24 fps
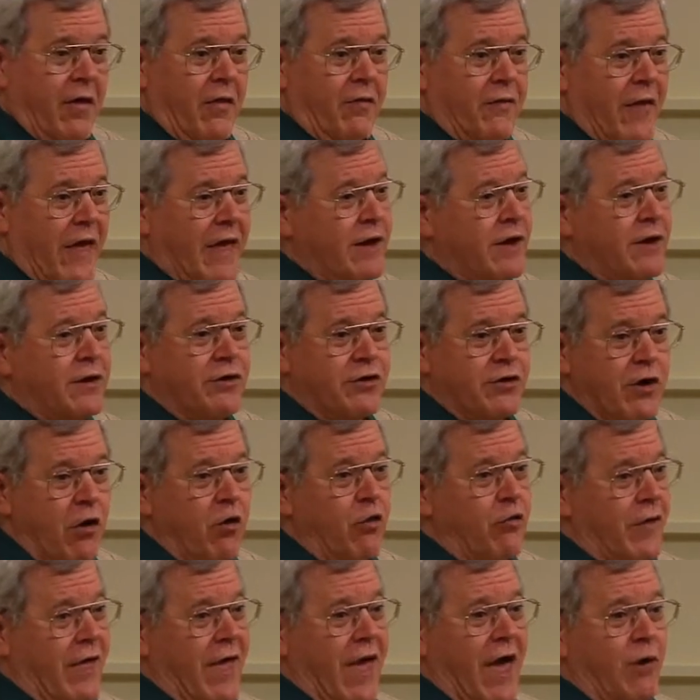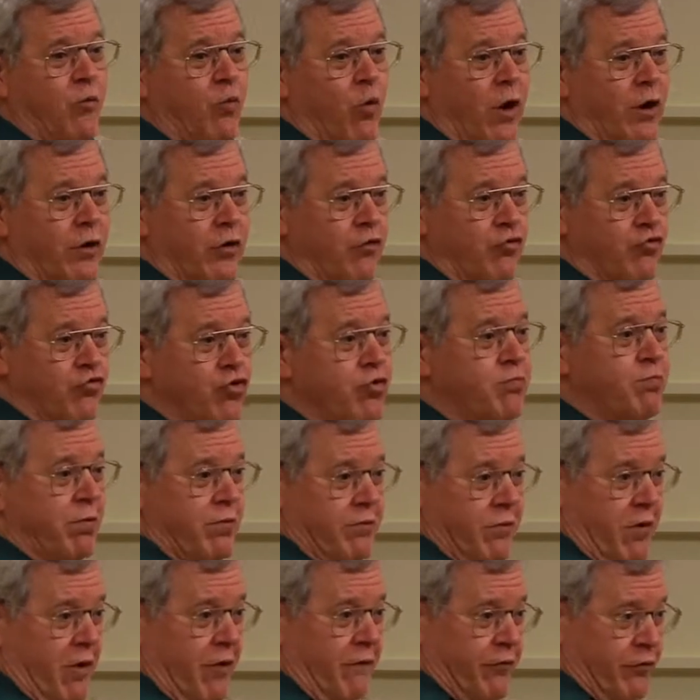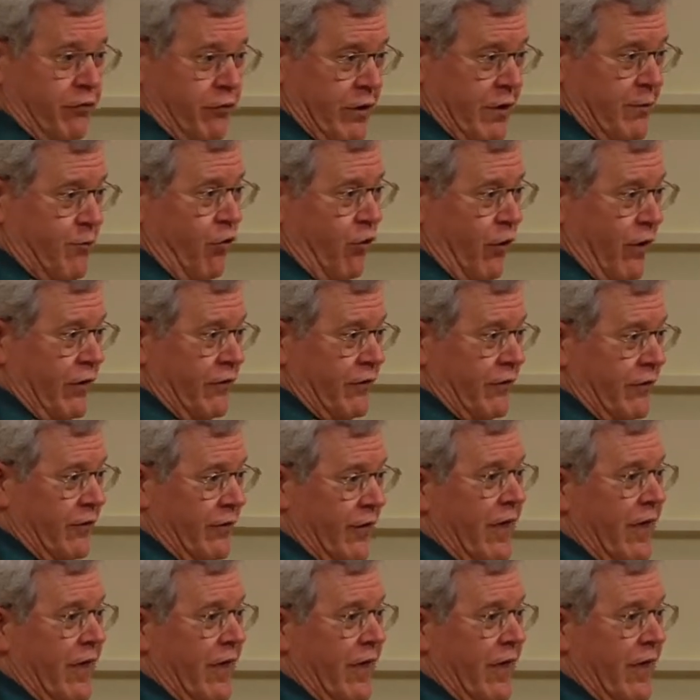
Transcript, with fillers: They didn't know they had one group of 3 boys.